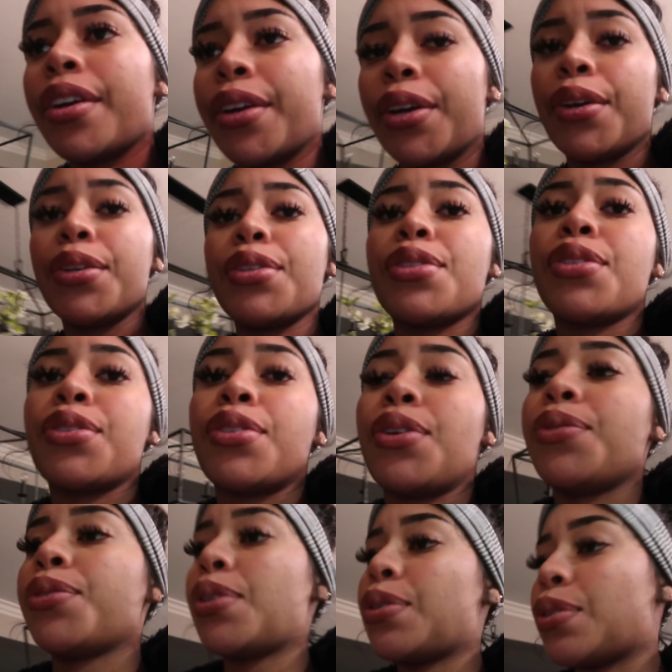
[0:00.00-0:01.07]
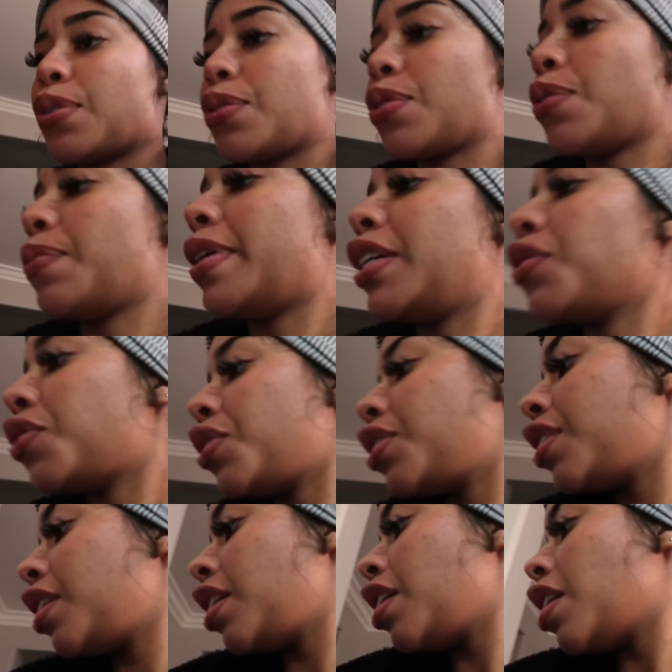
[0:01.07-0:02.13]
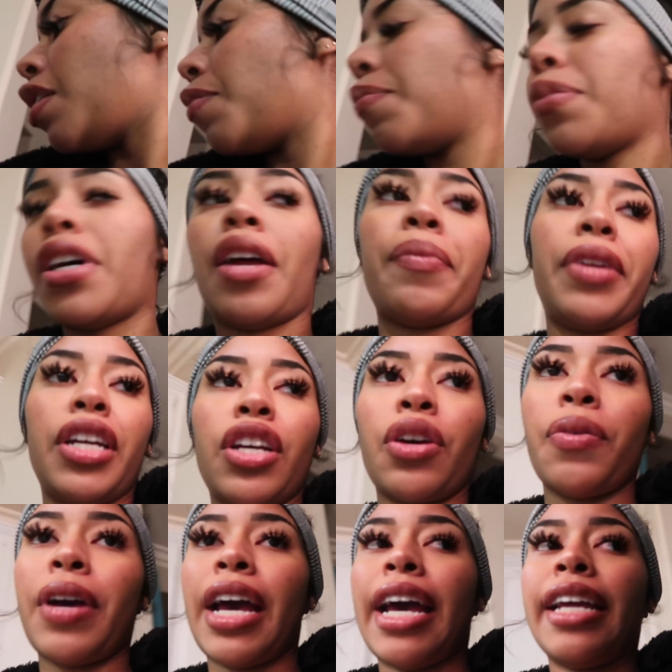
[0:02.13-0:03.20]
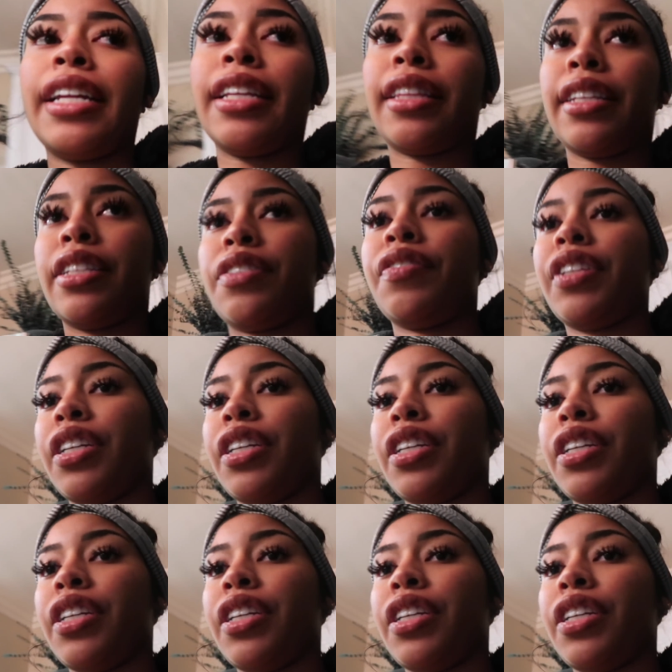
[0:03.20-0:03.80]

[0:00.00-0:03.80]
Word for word: It hurts so, so, so, so much. But I'm gonna go edit these